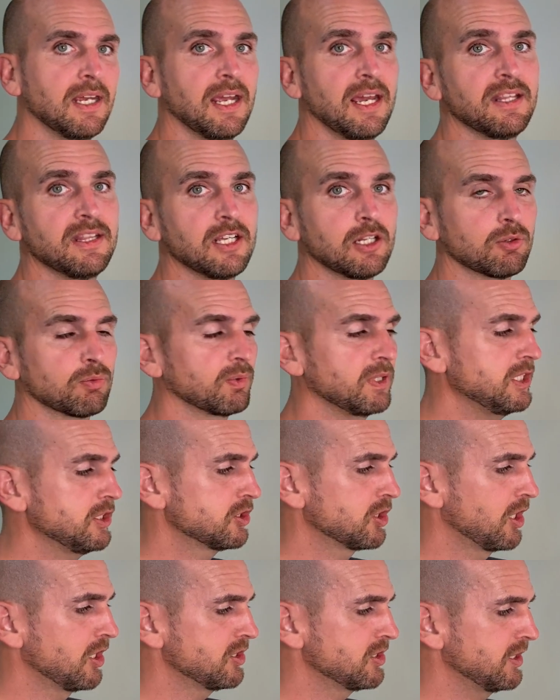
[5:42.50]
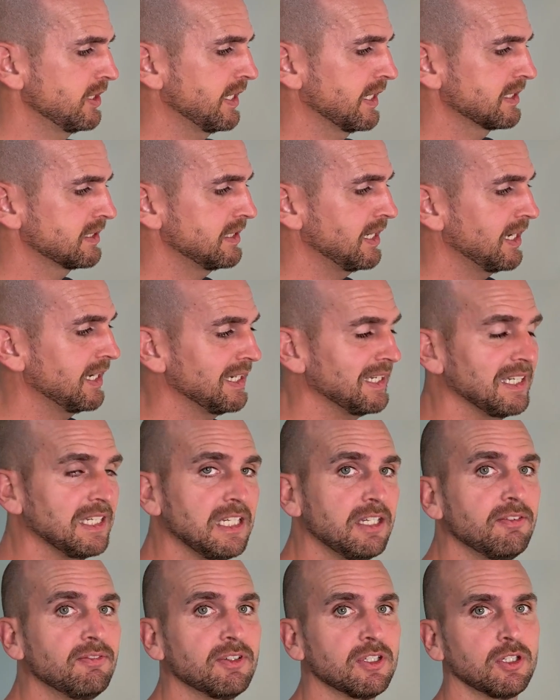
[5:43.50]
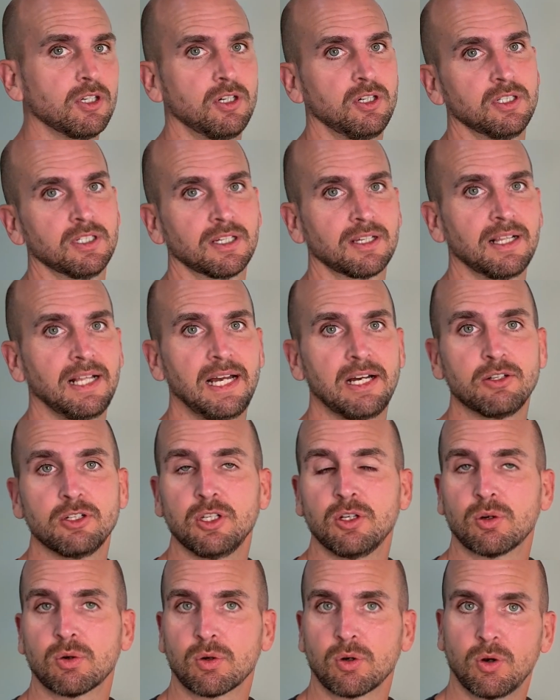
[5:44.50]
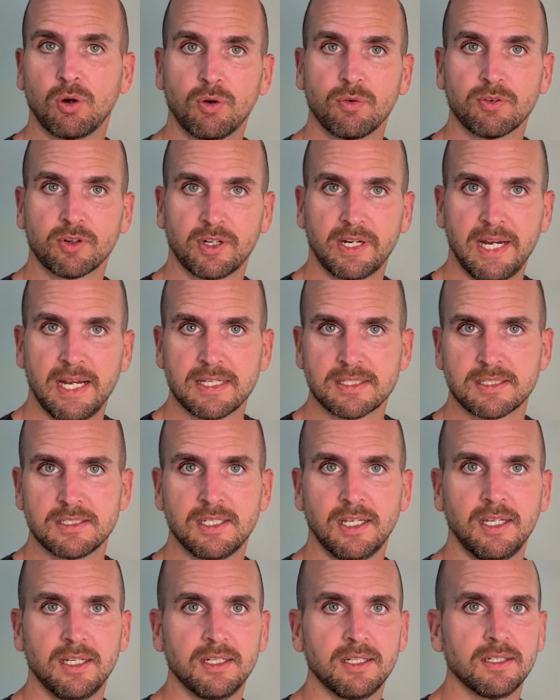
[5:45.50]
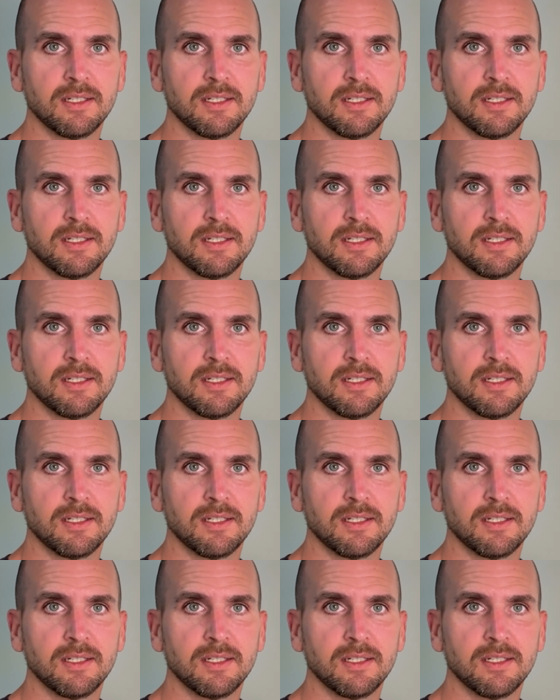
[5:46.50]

and then recharge the next day, even on a cloudy or overcast day.